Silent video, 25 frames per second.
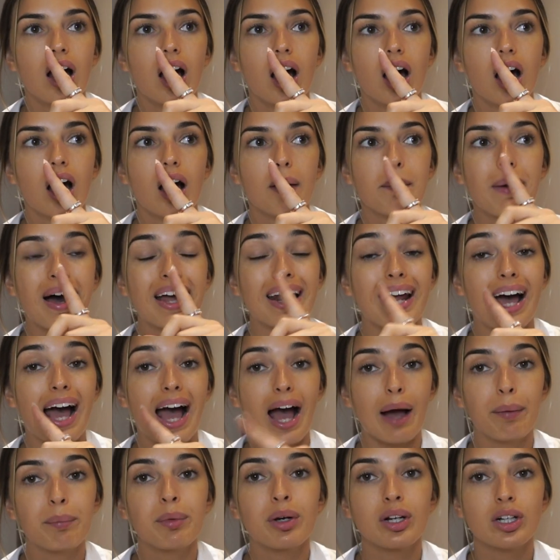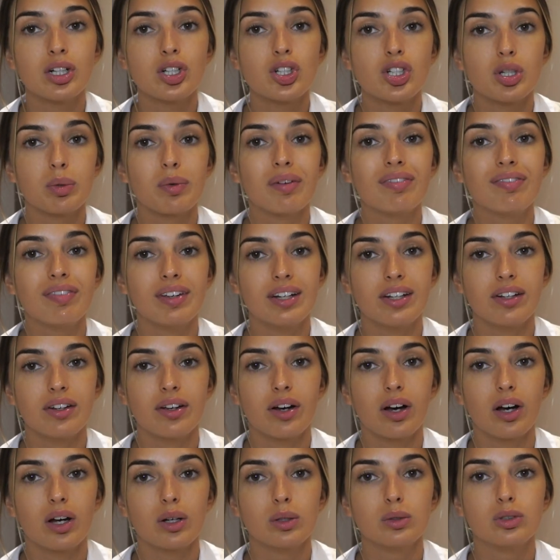um, and I am going to do a
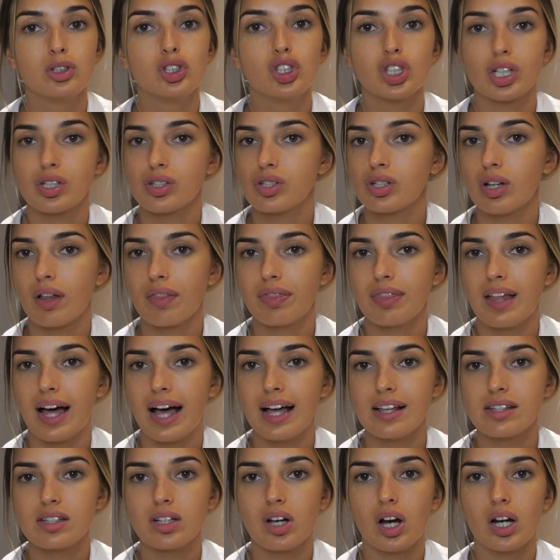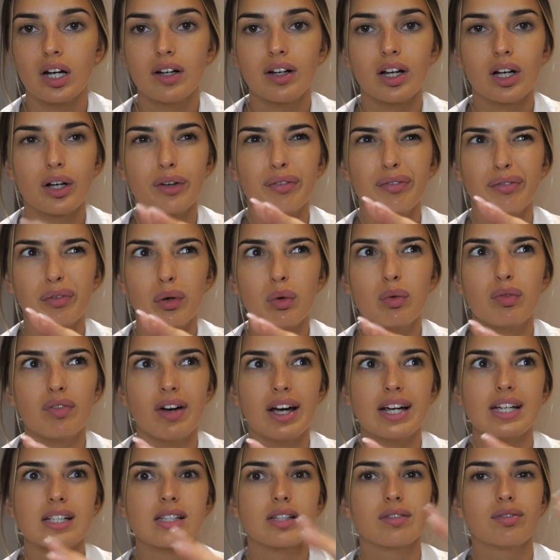video just on that, so kind of like a full
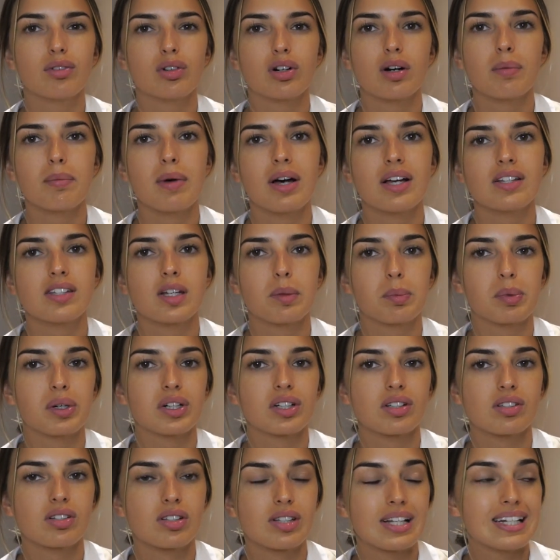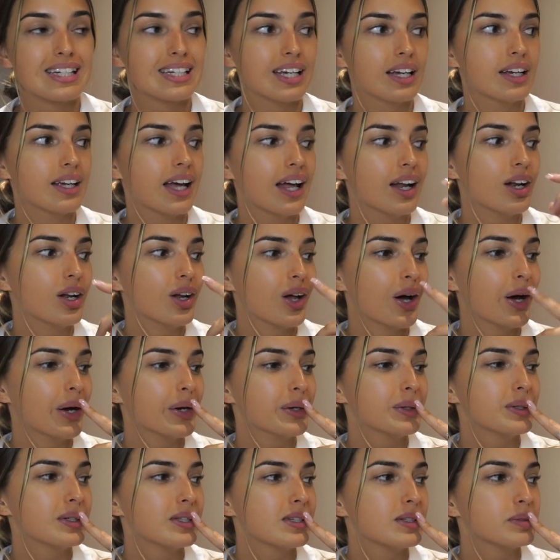face of Laura Mercier products because I did get
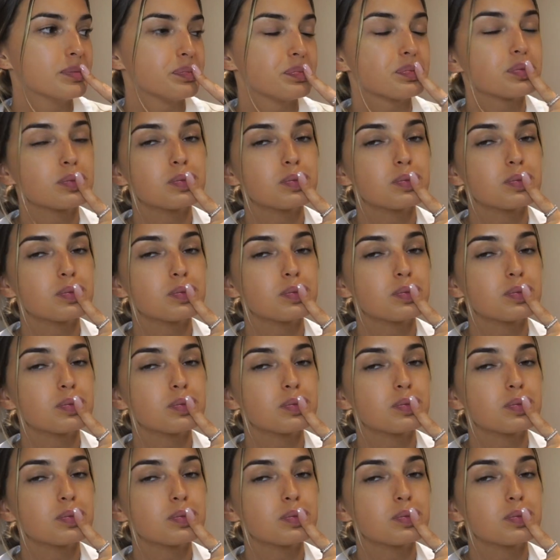loads.